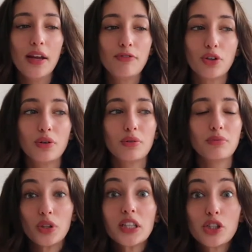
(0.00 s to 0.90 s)
If you're
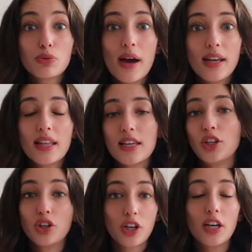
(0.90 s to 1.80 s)
really sweaty,
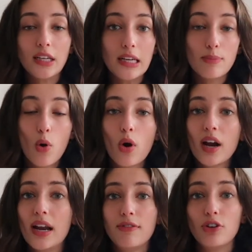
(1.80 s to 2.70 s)
then you're gonna need
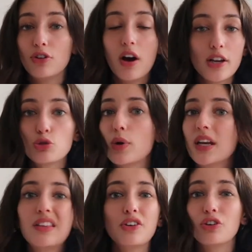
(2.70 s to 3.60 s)
more. And if you're not as
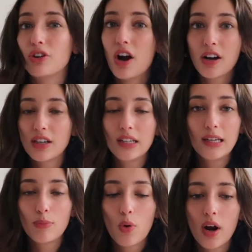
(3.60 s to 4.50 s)
sweaty, then you're not gonna
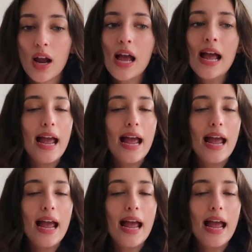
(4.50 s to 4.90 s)
need more.